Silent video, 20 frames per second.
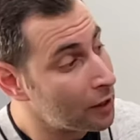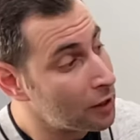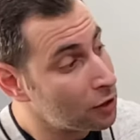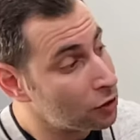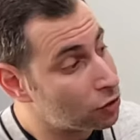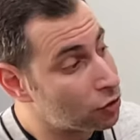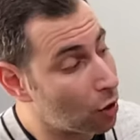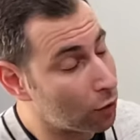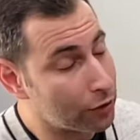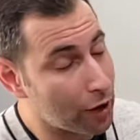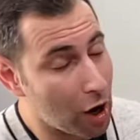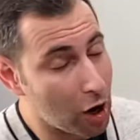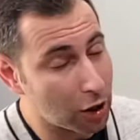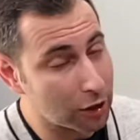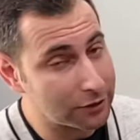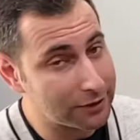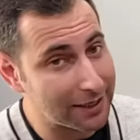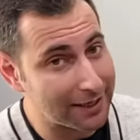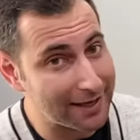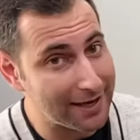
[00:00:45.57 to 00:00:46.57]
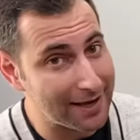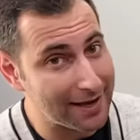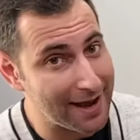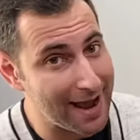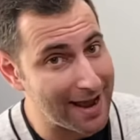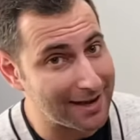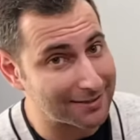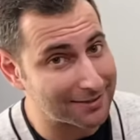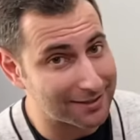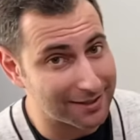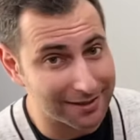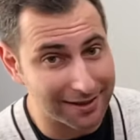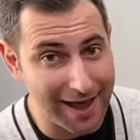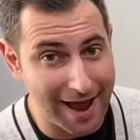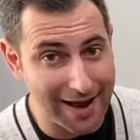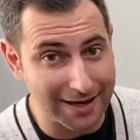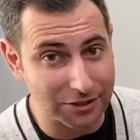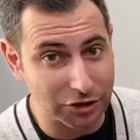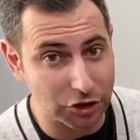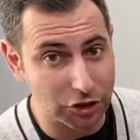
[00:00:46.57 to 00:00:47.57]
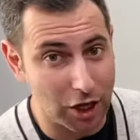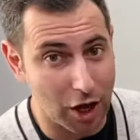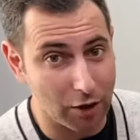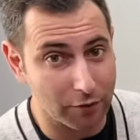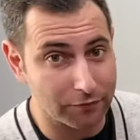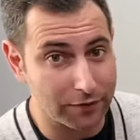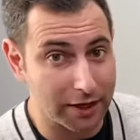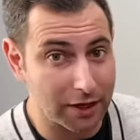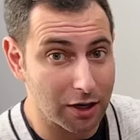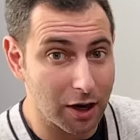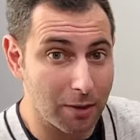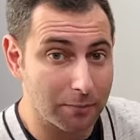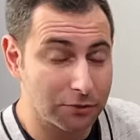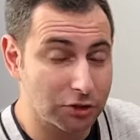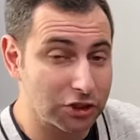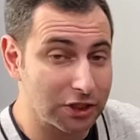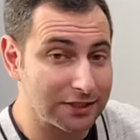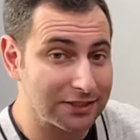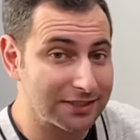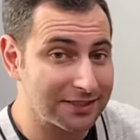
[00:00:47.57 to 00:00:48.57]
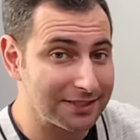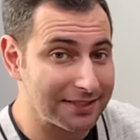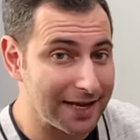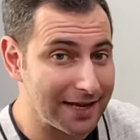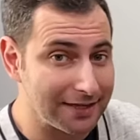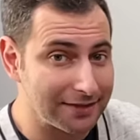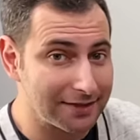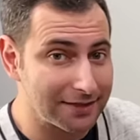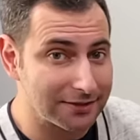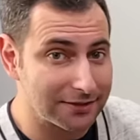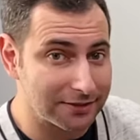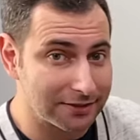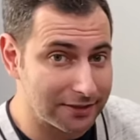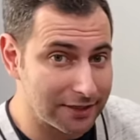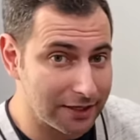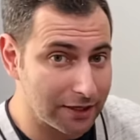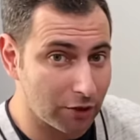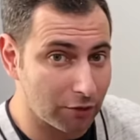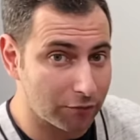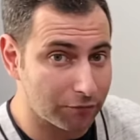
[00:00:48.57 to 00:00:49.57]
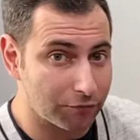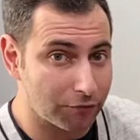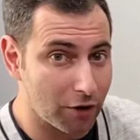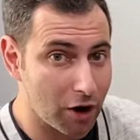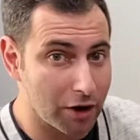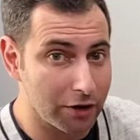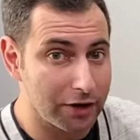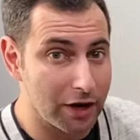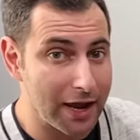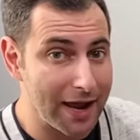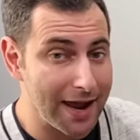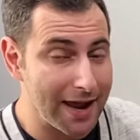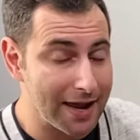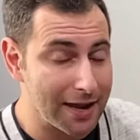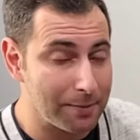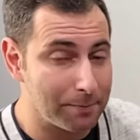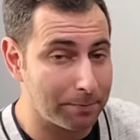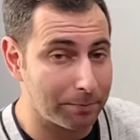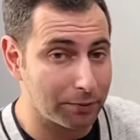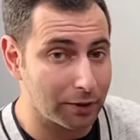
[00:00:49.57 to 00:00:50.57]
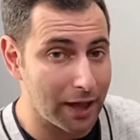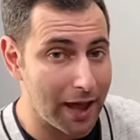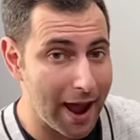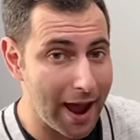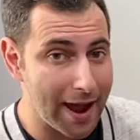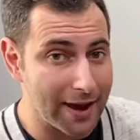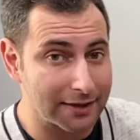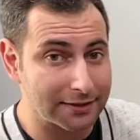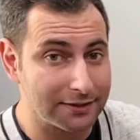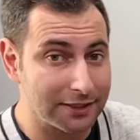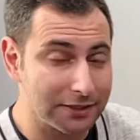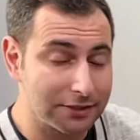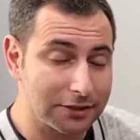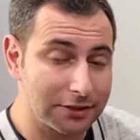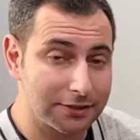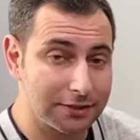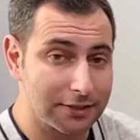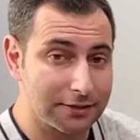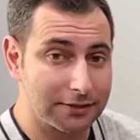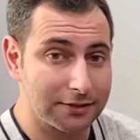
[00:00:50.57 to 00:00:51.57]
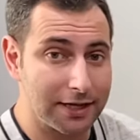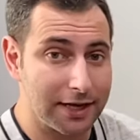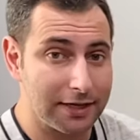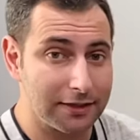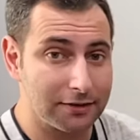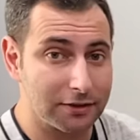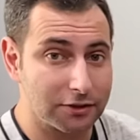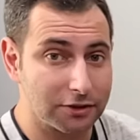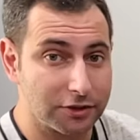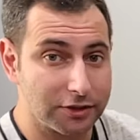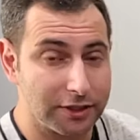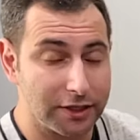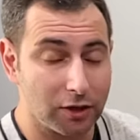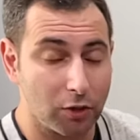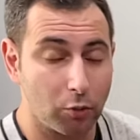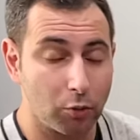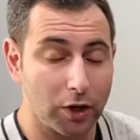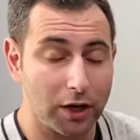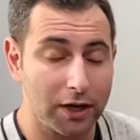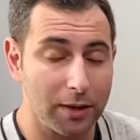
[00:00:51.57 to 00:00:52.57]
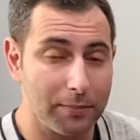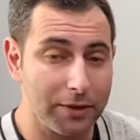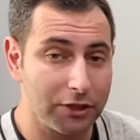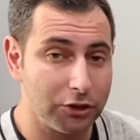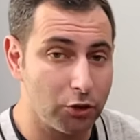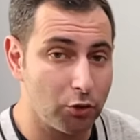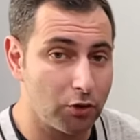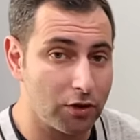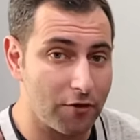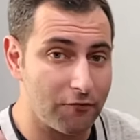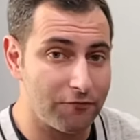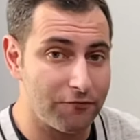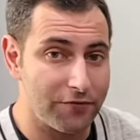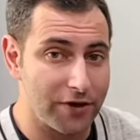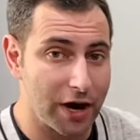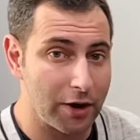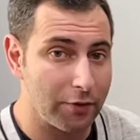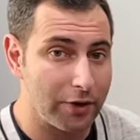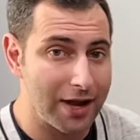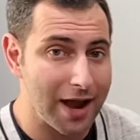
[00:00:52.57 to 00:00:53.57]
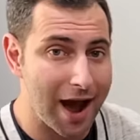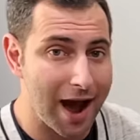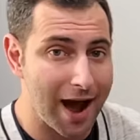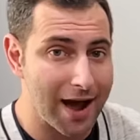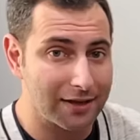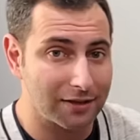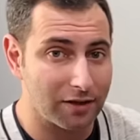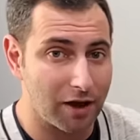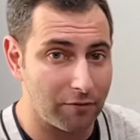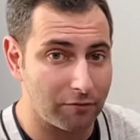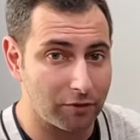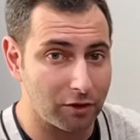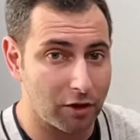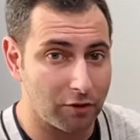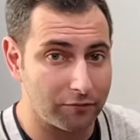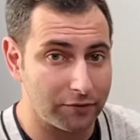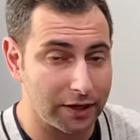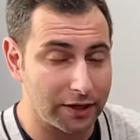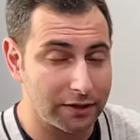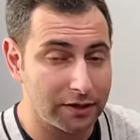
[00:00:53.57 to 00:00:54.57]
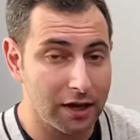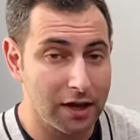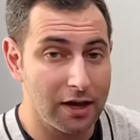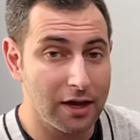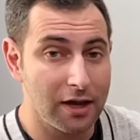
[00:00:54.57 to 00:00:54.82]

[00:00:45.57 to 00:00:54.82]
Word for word: So the Arctic King has glass shelving, comes in stainless steel front and black. This is the stainless steel. We're gonna be doing a very high level of it.